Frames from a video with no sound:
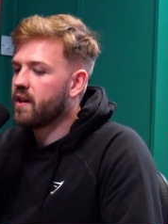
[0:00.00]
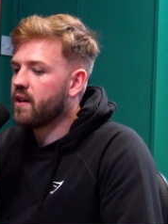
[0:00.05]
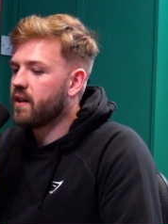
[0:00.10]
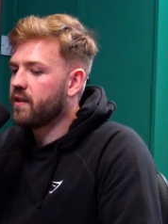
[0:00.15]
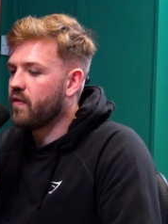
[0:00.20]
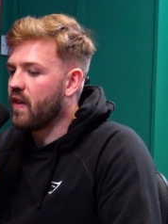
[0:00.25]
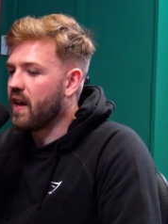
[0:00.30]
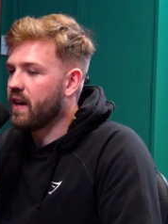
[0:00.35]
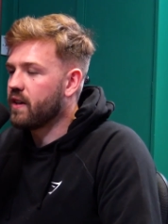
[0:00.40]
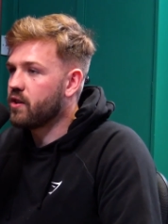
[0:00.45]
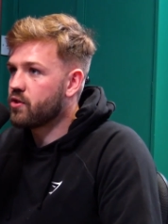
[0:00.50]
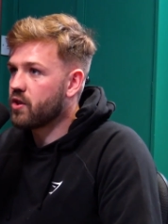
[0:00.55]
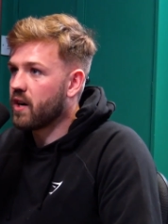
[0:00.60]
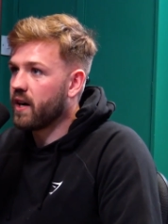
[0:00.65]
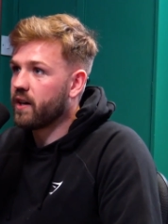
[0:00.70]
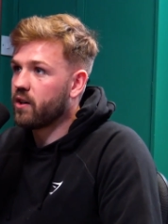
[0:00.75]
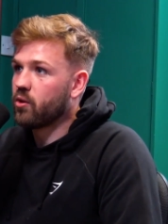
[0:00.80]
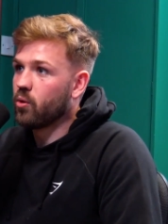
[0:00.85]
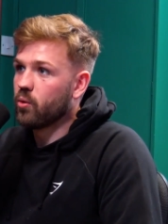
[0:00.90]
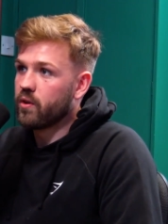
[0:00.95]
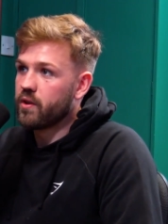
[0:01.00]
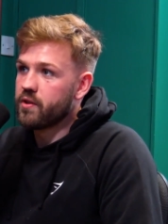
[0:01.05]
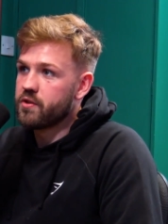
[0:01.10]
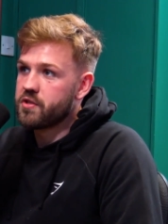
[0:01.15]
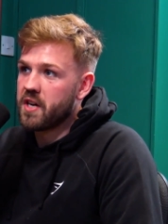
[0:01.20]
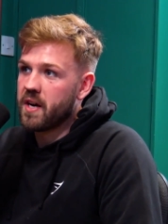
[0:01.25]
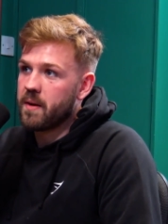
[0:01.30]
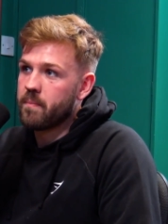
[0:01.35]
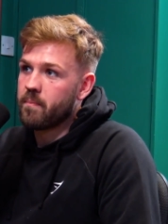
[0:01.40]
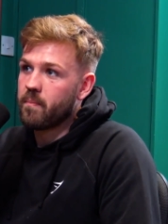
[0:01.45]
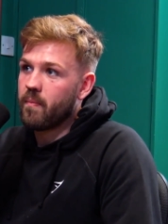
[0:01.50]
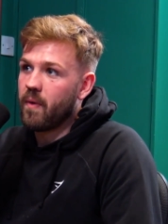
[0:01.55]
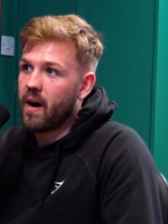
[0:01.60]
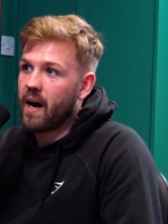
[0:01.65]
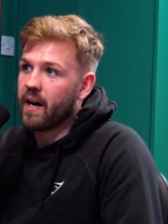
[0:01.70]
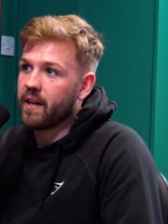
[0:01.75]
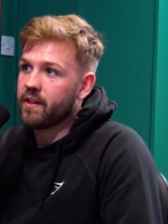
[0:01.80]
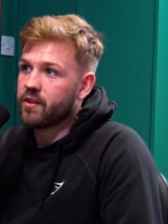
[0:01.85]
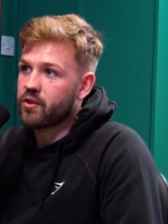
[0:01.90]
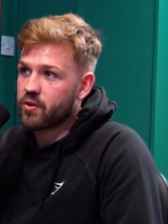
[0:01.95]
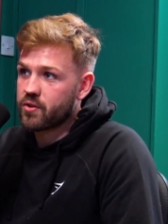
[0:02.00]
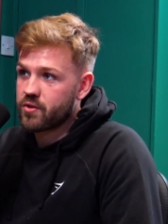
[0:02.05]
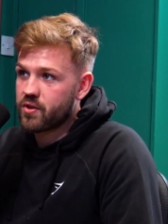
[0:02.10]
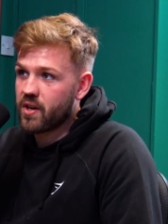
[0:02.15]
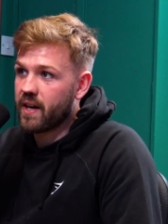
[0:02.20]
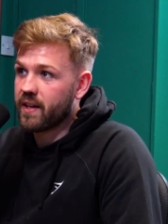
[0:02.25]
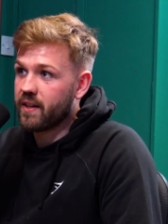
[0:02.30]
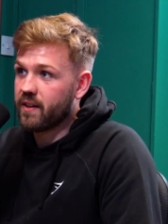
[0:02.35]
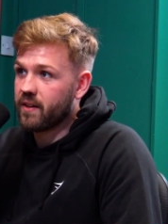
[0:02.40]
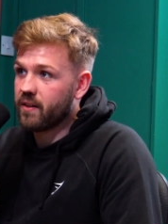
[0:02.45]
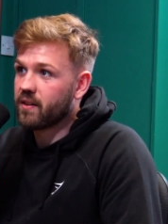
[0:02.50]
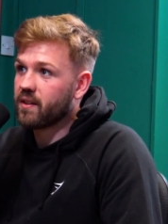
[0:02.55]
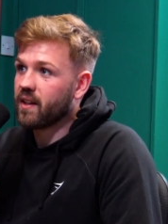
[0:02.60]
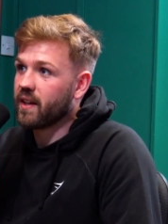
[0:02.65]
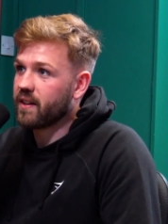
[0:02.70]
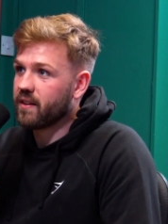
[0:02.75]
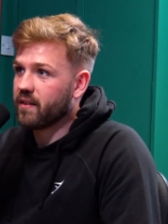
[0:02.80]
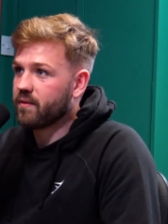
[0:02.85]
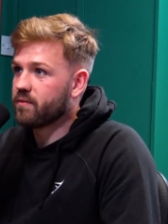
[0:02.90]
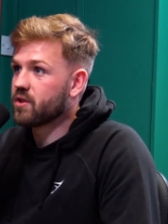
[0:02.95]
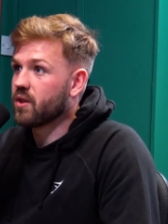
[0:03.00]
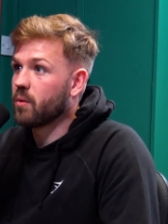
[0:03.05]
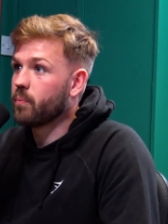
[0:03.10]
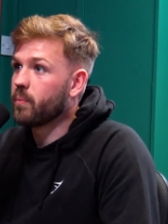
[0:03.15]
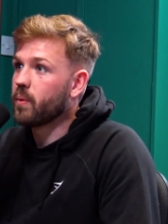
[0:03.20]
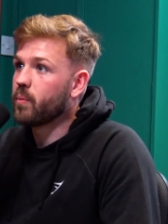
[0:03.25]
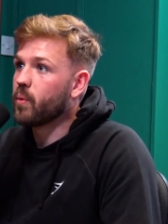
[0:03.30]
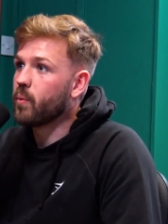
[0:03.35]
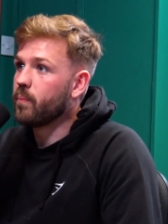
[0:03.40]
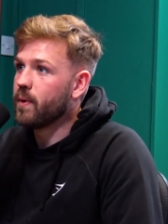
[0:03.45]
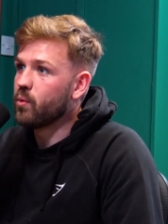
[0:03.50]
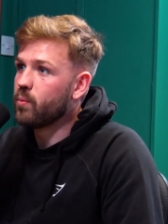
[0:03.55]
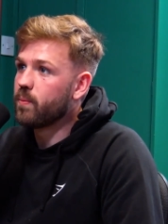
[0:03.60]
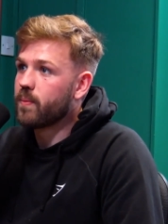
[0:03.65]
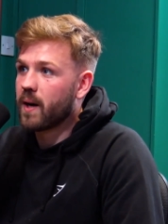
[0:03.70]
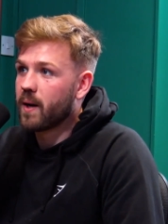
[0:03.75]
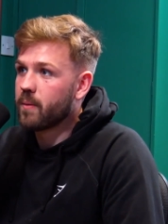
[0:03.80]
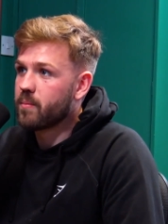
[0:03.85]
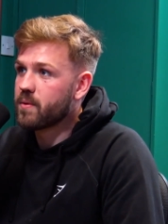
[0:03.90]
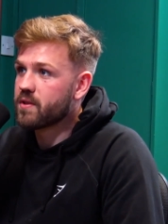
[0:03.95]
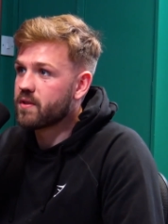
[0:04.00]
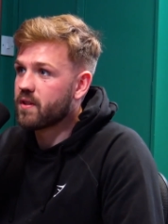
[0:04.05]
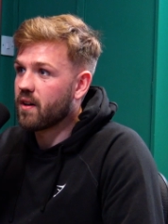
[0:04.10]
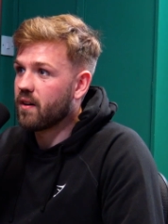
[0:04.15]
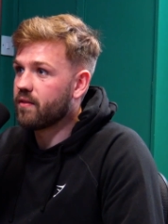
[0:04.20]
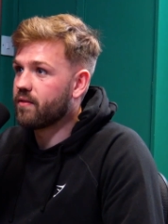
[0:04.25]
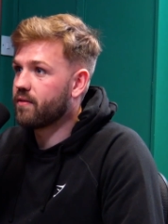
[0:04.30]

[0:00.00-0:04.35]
then you try go to the gym and you're trying to like some people meal prep and stuff.